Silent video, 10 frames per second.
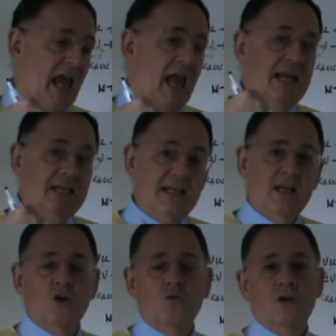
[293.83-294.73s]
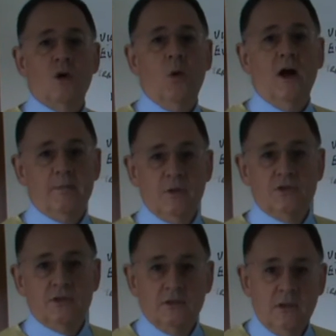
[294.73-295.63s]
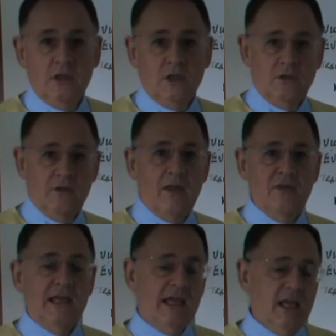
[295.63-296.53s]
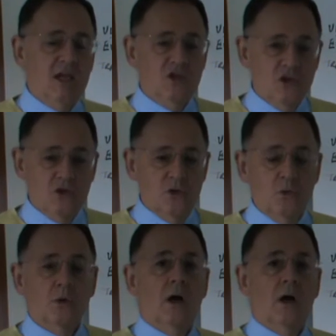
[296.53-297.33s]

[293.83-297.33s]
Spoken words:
a legal requirement that the EU